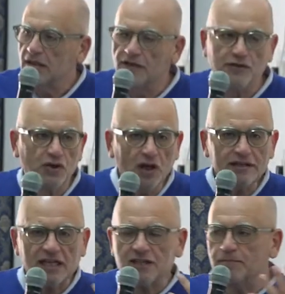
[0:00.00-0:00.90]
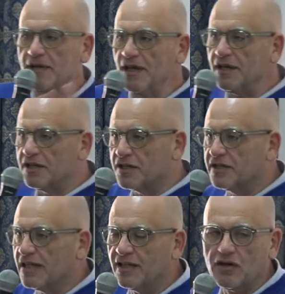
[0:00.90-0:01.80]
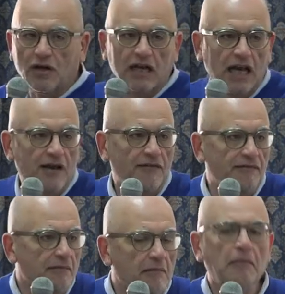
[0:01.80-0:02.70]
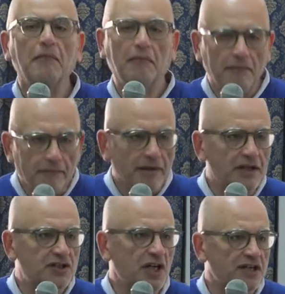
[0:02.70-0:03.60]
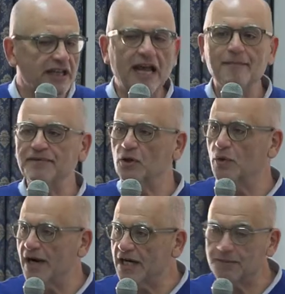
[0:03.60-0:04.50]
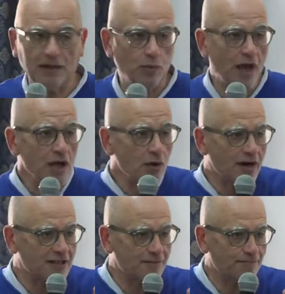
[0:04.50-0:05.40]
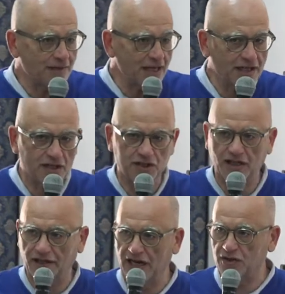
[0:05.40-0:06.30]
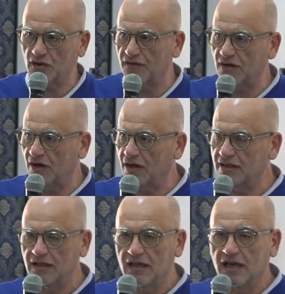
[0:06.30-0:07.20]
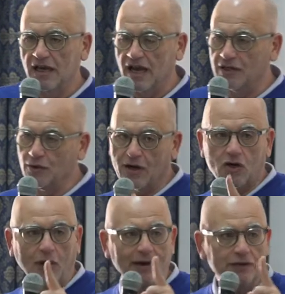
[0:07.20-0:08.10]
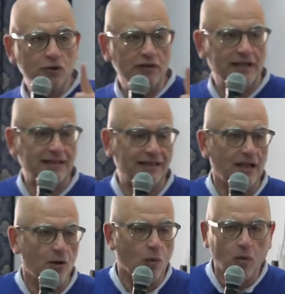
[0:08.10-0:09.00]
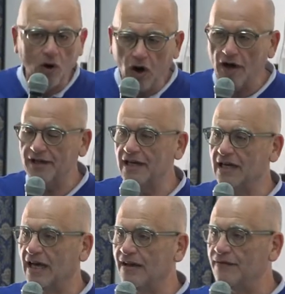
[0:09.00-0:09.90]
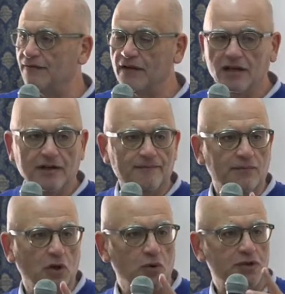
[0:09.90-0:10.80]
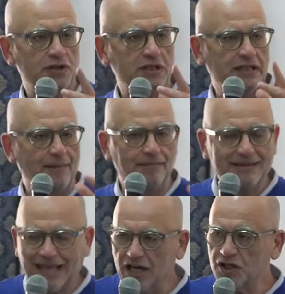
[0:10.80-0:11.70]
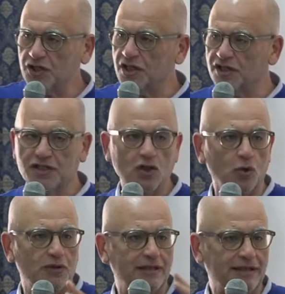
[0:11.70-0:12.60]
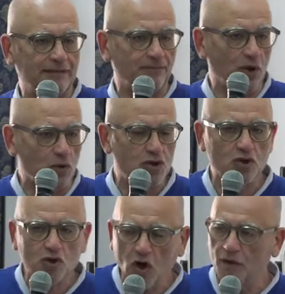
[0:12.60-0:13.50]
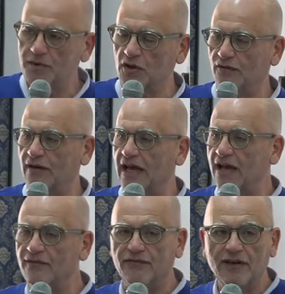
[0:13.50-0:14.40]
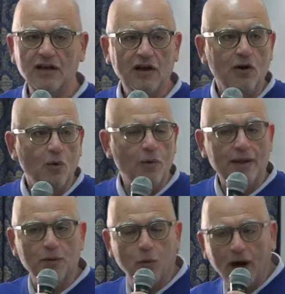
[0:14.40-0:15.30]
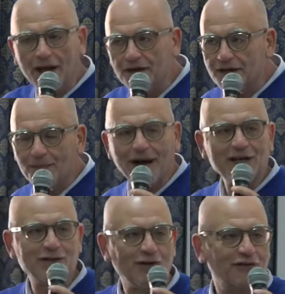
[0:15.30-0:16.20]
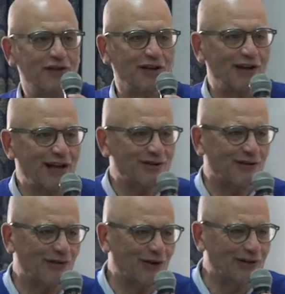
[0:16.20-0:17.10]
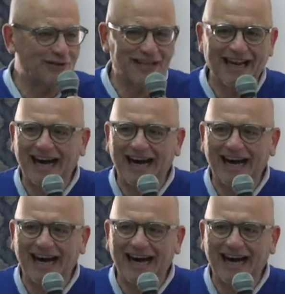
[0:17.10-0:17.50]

If you don't experience that in your life, it's just empty words. But when you experience the grace of God, and you are going through that war in life, those temptations, those storms of life, when one reminds you of the grace of God, you say,